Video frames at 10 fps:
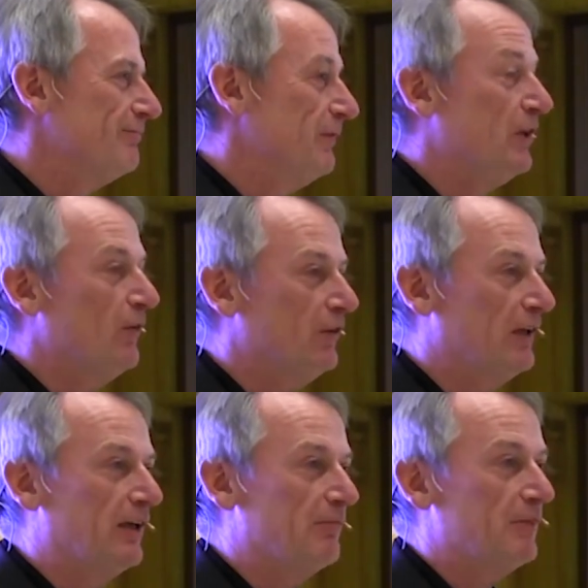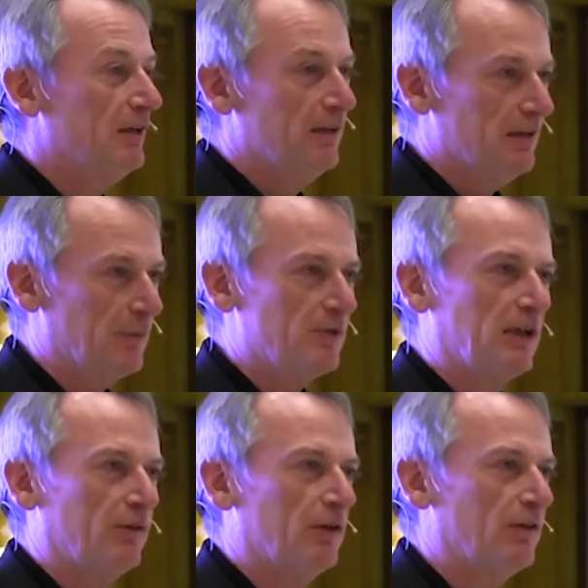If you didn't see that, that was
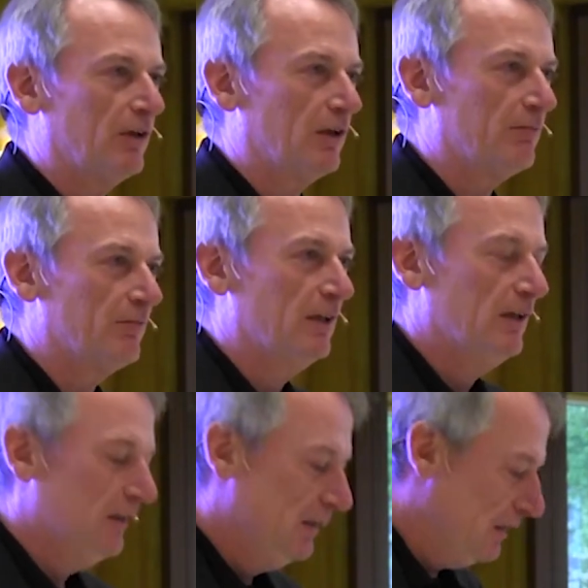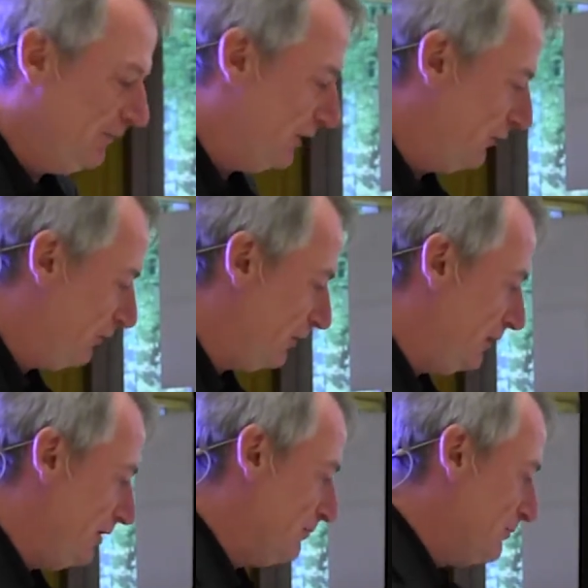announced yesterday. If you didn't
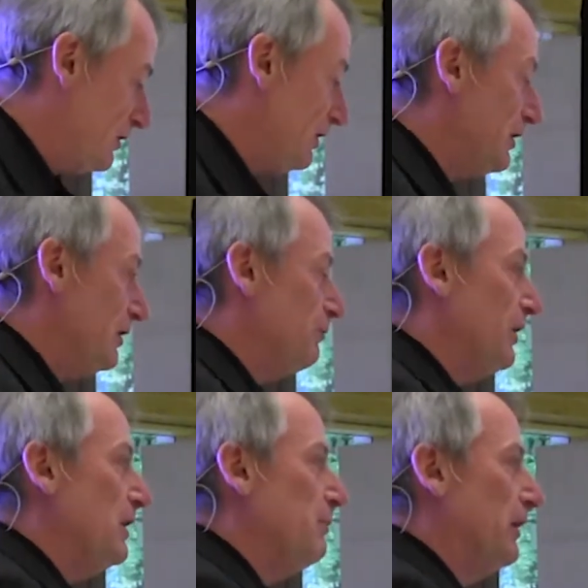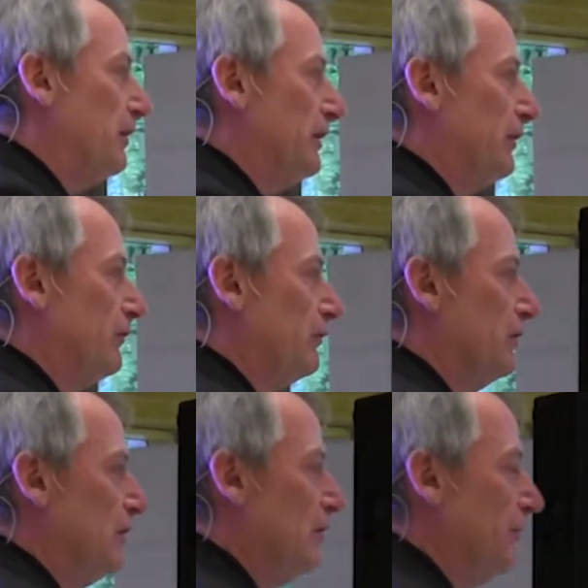see today, PayPal announced
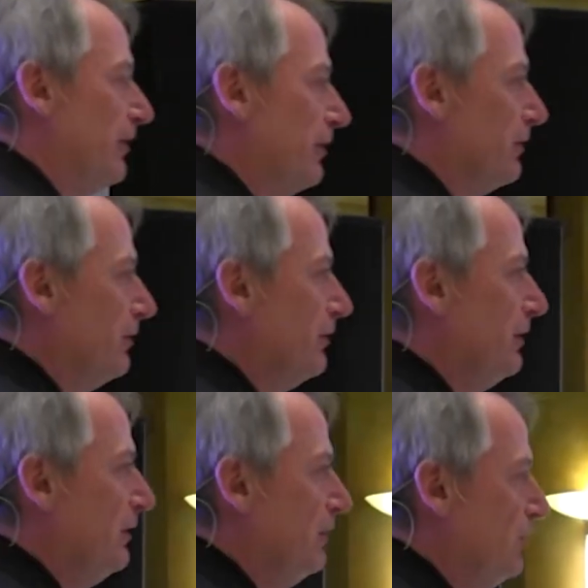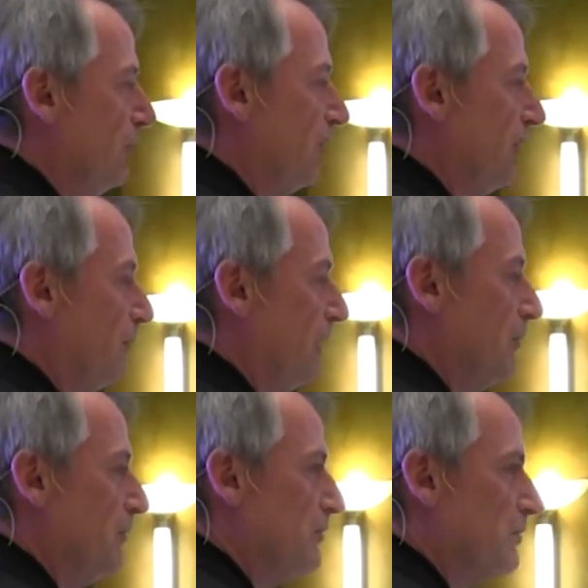that in America, you can send a
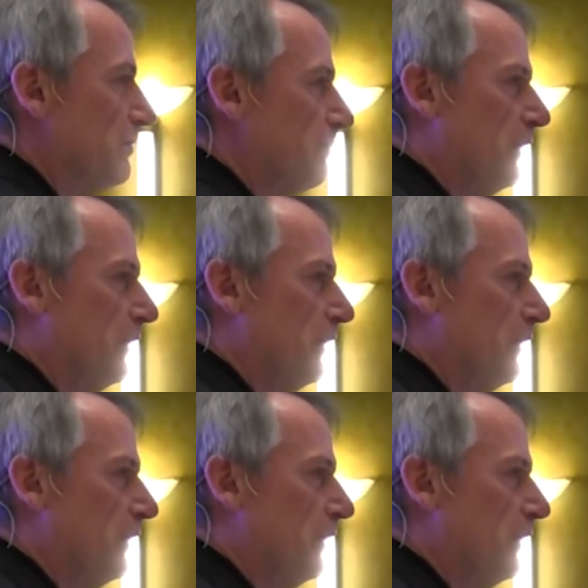payment